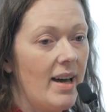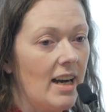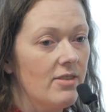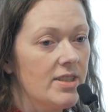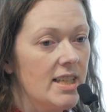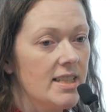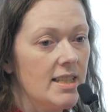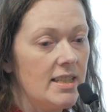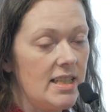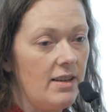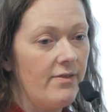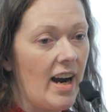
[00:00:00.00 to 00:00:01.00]
antibiotic
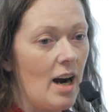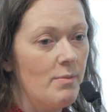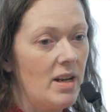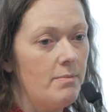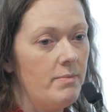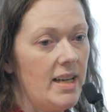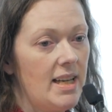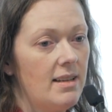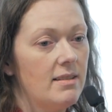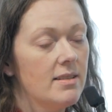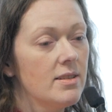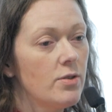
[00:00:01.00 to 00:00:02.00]
resistance in the environment
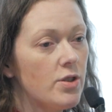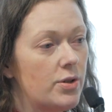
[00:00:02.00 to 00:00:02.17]
means